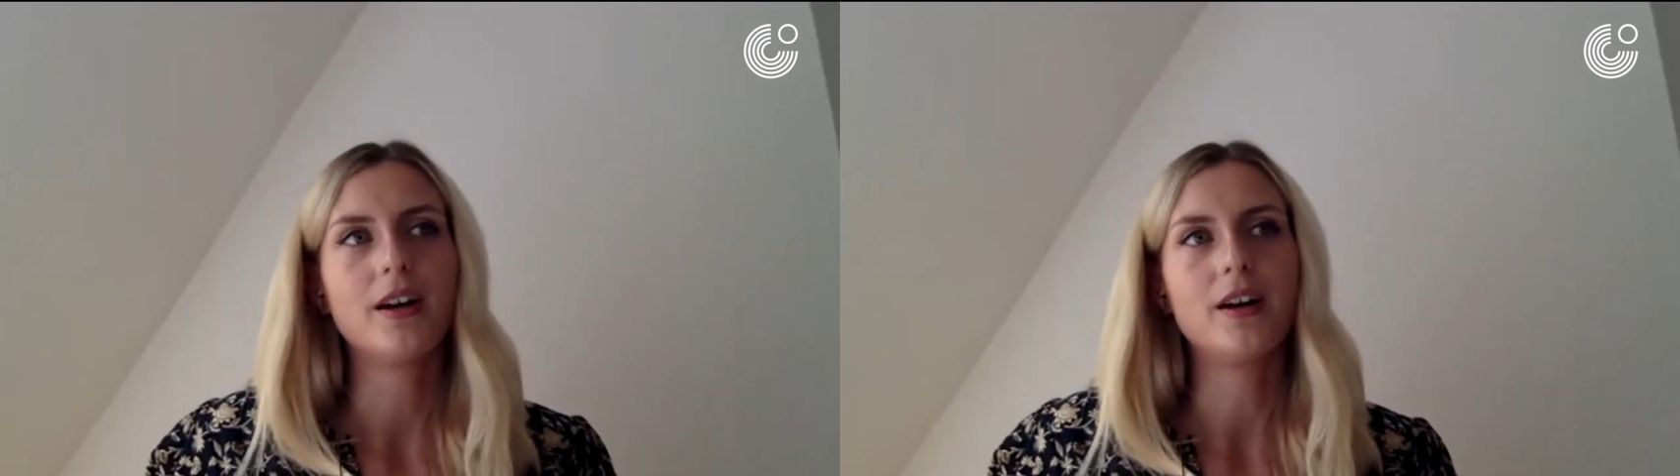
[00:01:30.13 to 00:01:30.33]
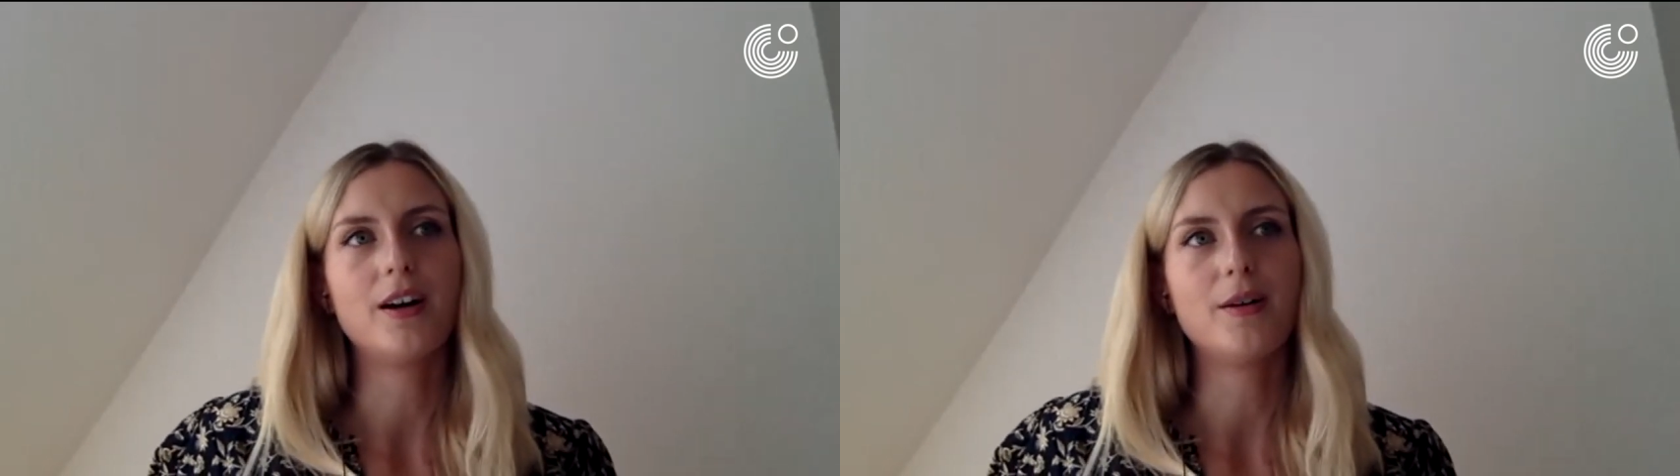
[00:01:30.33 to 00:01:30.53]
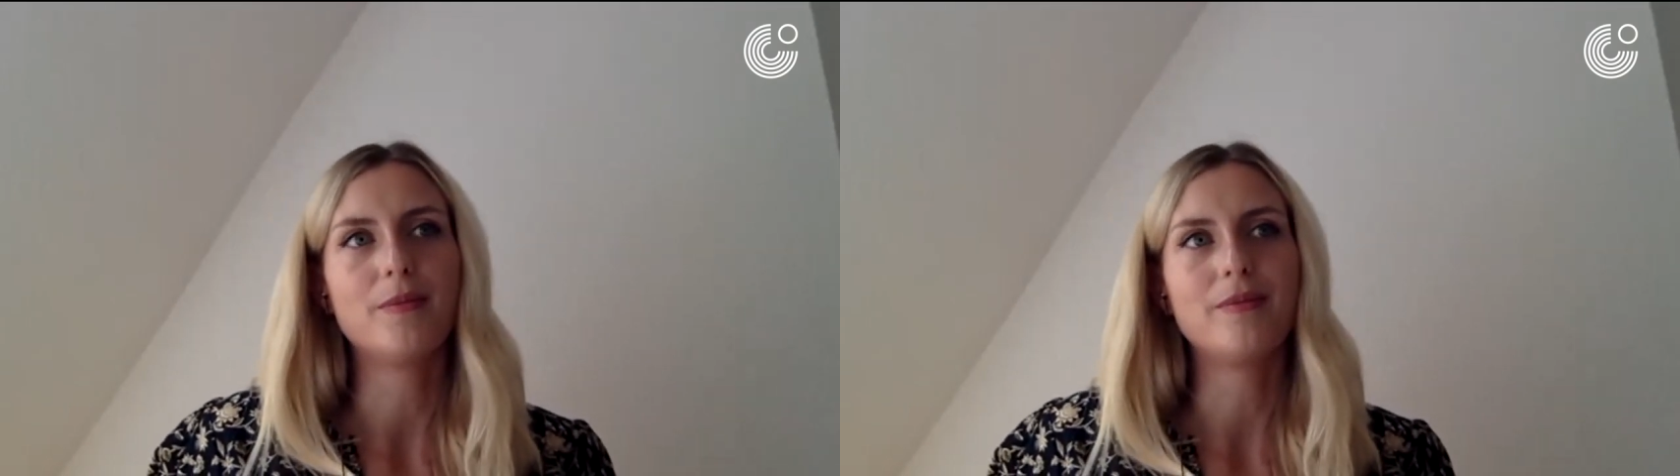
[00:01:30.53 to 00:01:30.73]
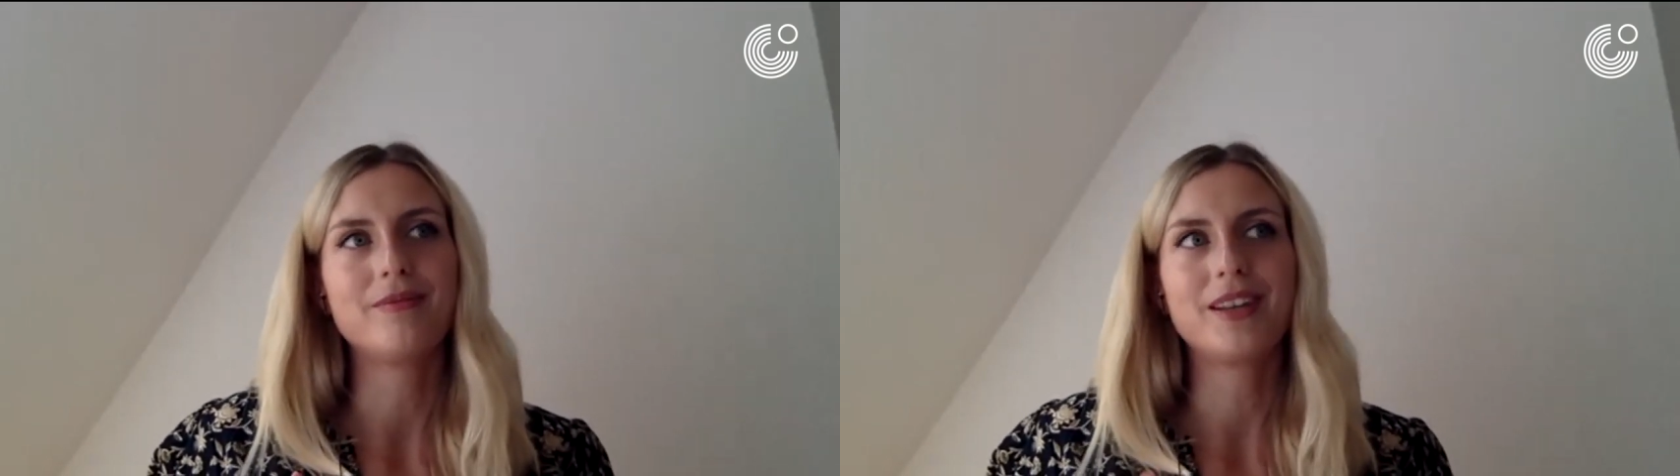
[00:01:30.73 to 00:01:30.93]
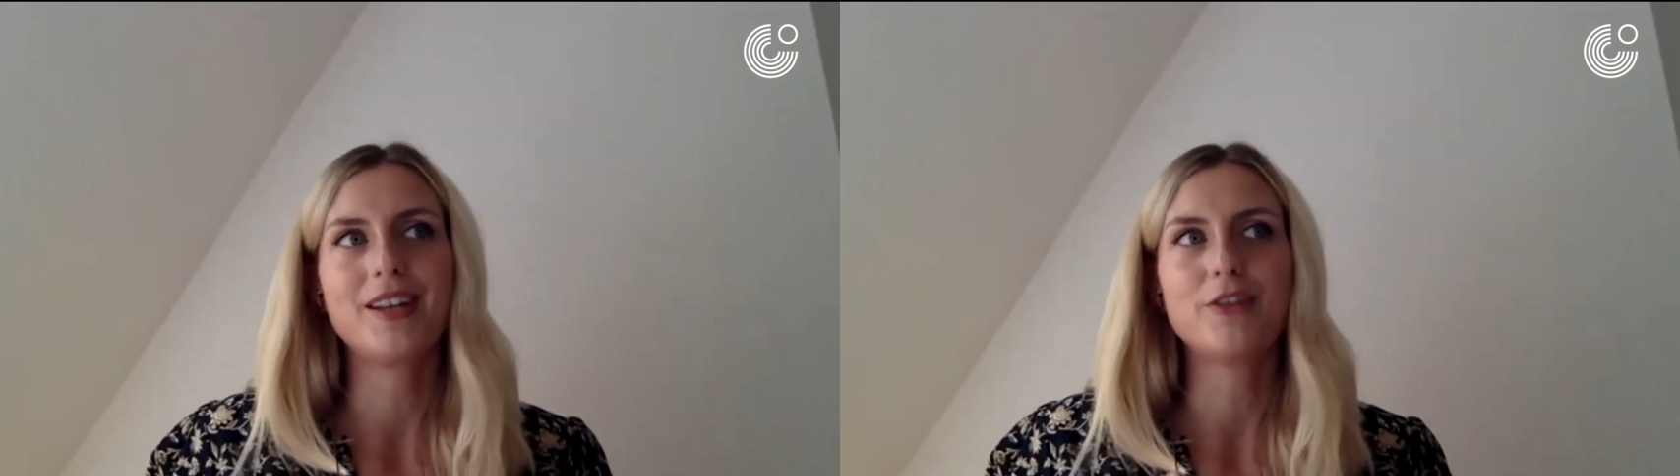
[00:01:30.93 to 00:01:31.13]

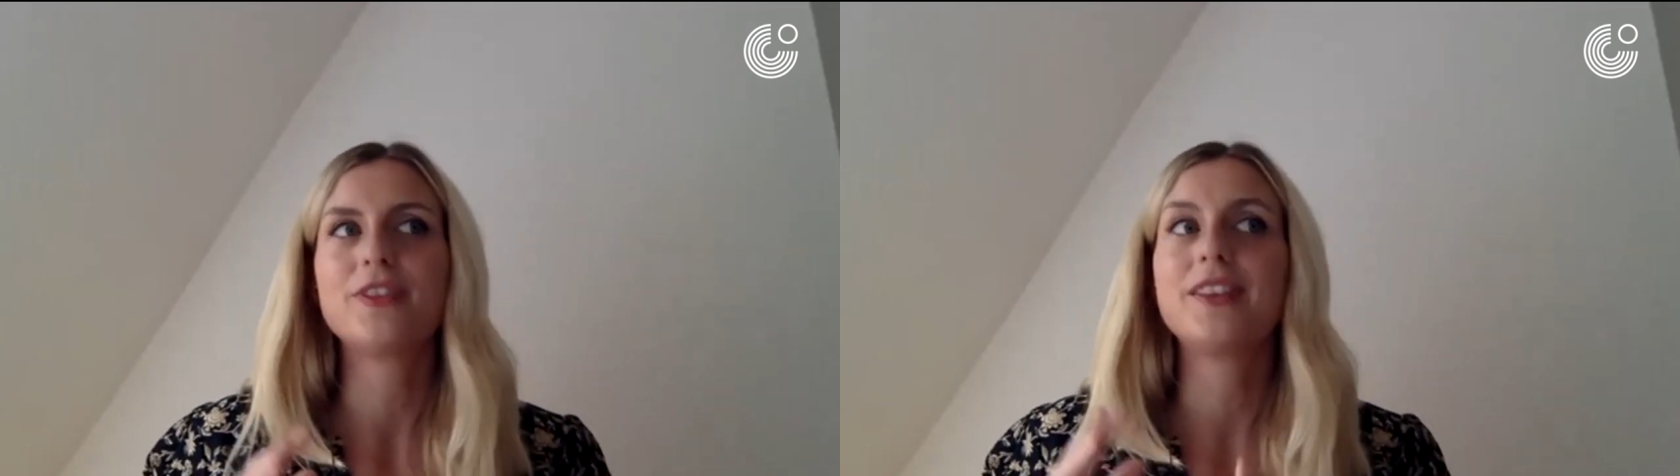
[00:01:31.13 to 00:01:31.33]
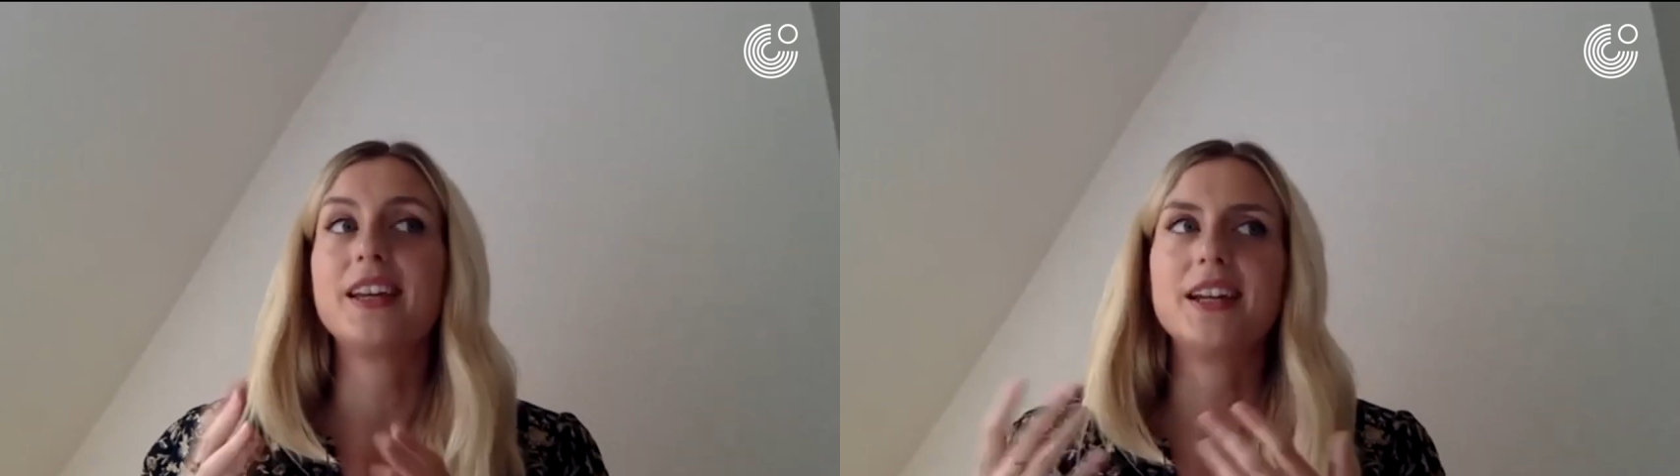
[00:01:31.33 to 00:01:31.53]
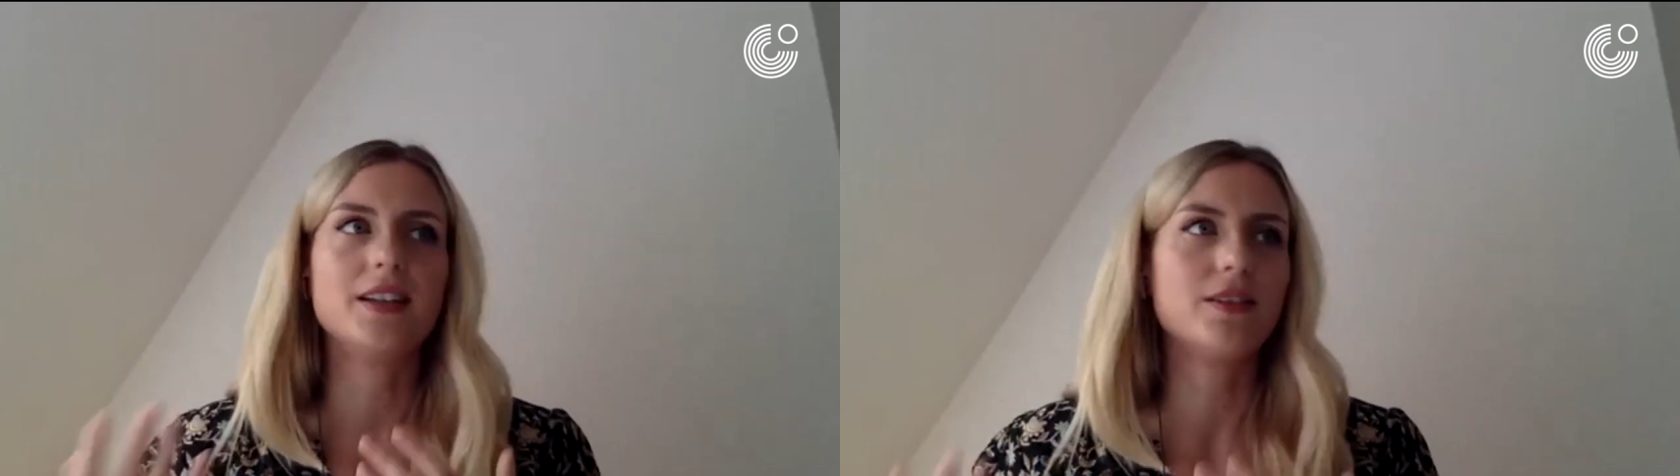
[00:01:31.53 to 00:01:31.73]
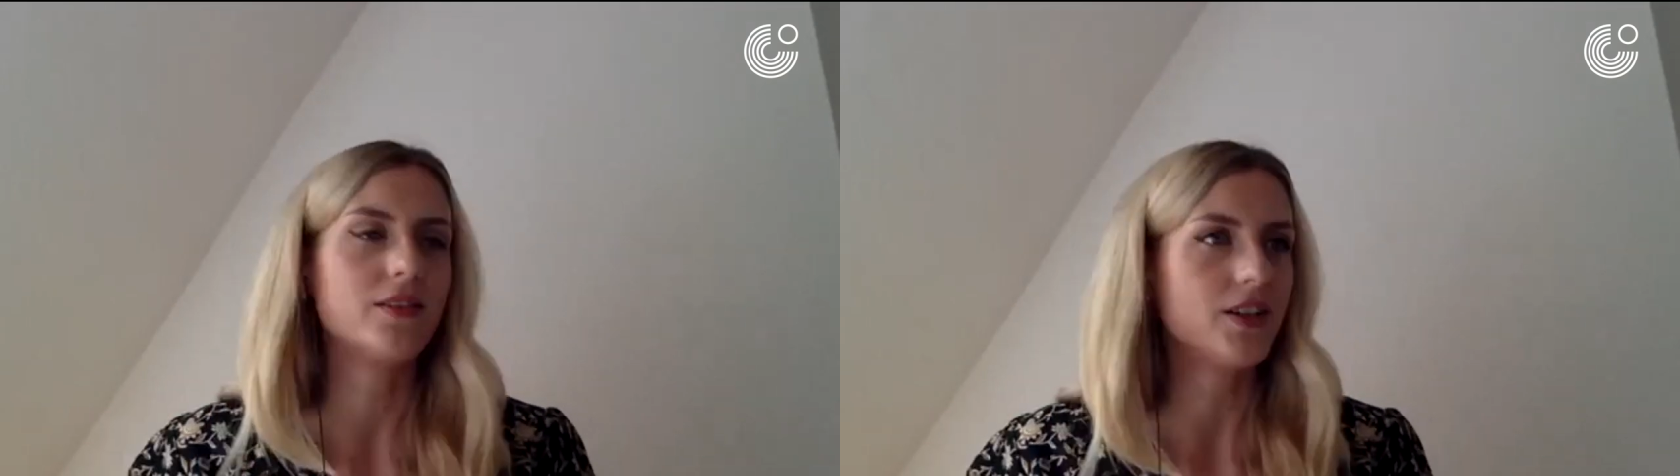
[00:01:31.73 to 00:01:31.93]
if they